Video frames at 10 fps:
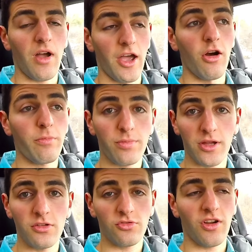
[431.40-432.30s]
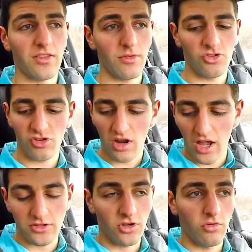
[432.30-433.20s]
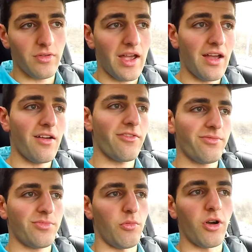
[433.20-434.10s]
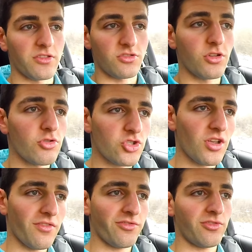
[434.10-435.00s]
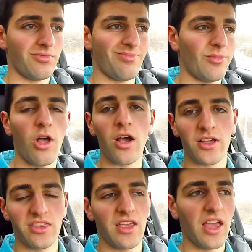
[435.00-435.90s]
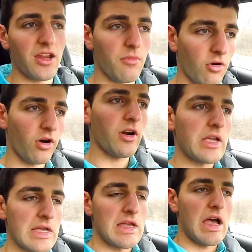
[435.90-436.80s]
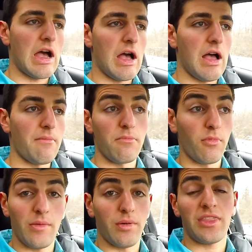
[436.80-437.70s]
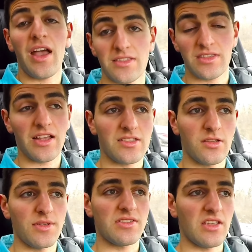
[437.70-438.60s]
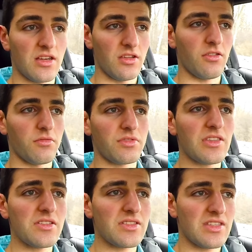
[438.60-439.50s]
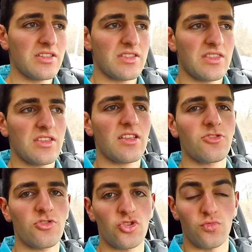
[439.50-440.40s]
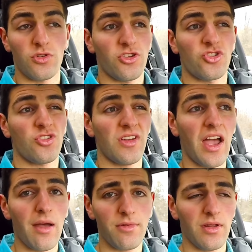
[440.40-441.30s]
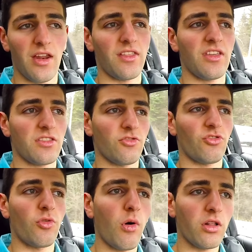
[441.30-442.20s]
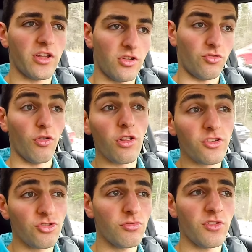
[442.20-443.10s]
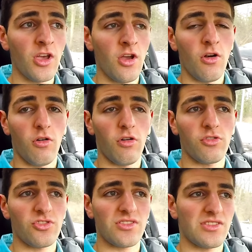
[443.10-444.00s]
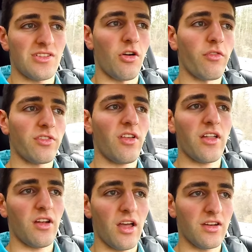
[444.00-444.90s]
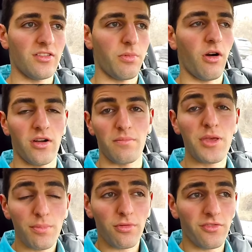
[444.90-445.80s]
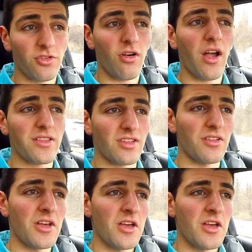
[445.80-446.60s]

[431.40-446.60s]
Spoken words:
I hope with my new transmission I don't have the 1 to 2 shift lock thing anymore, but that's to be seen. These issues really shouldn't happen, and I think they're just quality control issues or just an oversight on Hyundai's part. And people have tried to